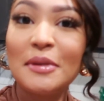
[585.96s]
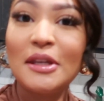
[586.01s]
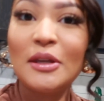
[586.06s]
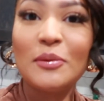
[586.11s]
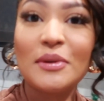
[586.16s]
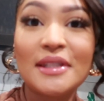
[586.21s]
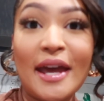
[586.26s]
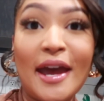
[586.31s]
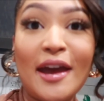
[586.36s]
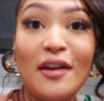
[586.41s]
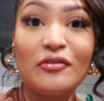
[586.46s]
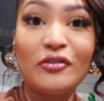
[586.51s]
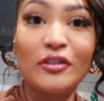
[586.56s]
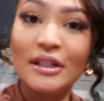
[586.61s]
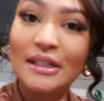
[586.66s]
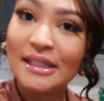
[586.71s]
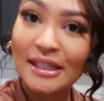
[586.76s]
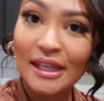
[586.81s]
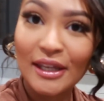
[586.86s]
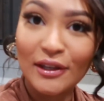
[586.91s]
me was at
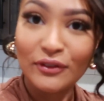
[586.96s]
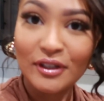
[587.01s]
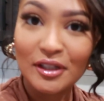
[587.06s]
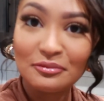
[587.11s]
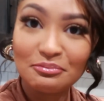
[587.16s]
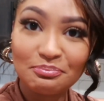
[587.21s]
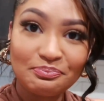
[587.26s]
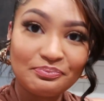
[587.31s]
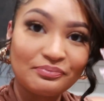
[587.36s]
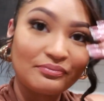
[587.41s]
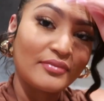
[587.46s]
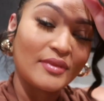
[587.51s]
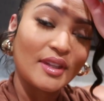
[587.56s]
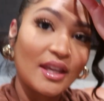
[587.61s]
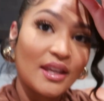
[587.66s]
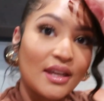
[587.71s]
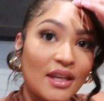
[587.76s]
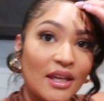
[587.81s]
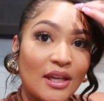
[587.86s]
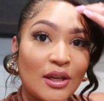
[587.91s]
Friendsgiving.
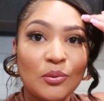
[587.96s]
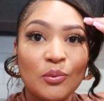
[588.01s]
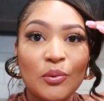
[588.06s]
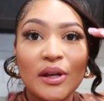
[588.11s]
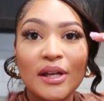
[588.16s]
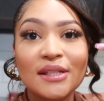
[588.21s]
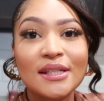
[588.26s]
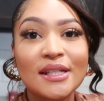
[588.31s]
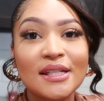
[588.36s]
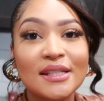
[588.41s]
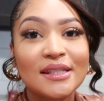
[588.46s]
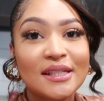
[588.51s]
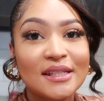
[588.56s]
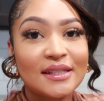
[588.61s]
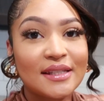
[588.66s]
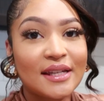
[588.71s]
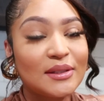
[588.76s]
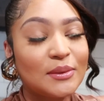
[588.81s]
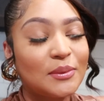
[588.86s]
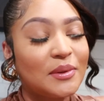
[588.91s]
It was a
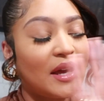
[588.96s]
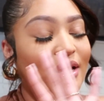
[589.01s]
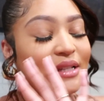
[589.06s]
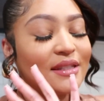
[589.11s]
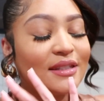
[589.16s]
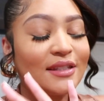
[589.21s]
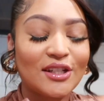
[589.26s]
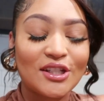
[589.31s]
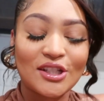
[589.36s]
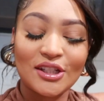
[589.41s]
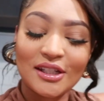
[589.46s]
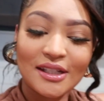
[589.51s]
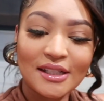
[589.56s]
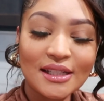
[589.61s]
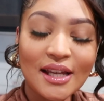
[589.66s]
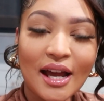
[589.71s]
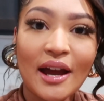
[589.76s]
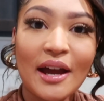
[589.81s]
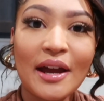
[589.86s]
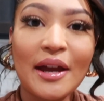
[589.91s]
success. We had such a good
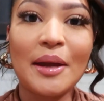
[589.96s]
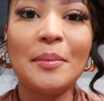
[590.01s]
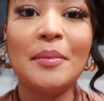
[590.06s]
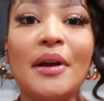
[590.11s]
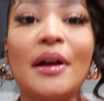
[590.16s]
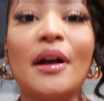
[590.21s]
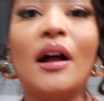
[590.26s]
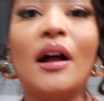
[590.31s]
time.